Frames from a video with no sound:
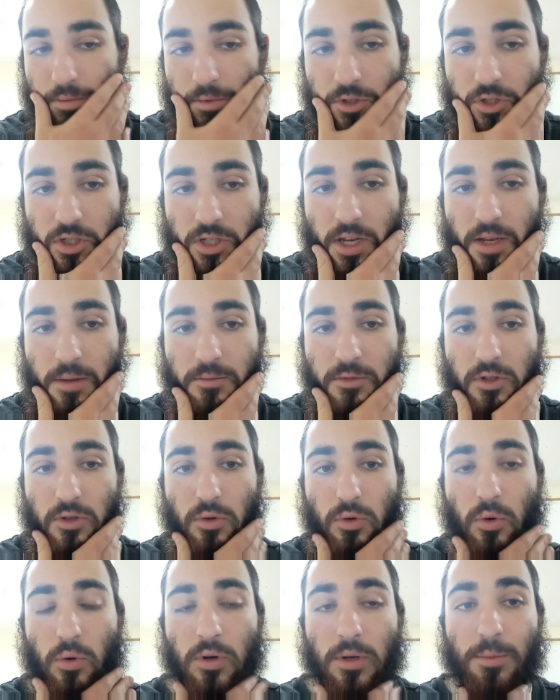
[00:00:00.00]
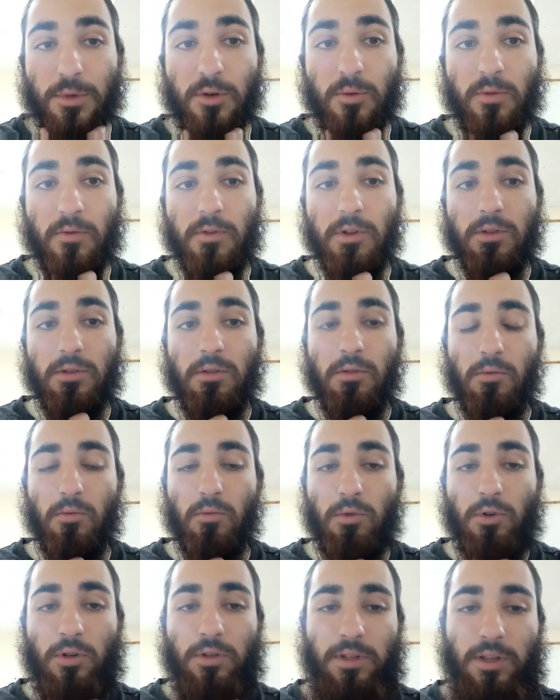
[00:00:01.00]
Hashem's glory being revealed to the
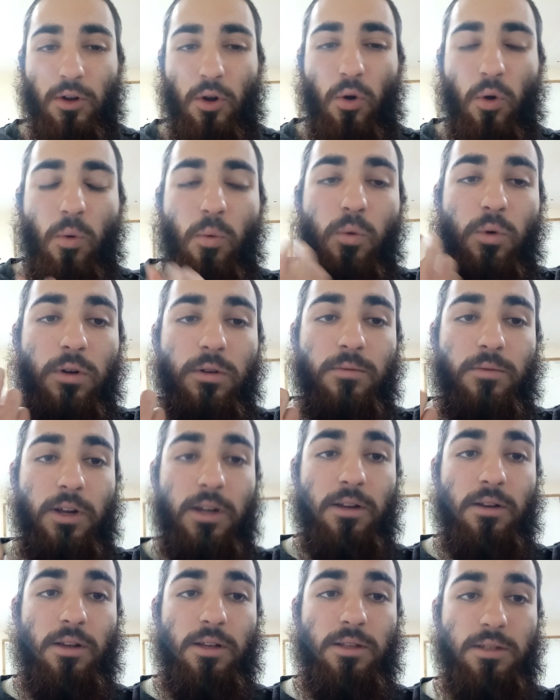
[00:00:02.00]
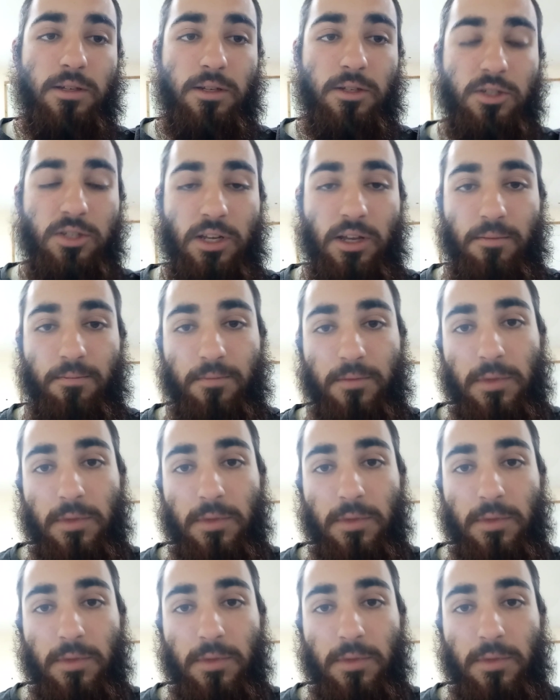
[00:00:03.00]
world, the whole world recognizing Hashem.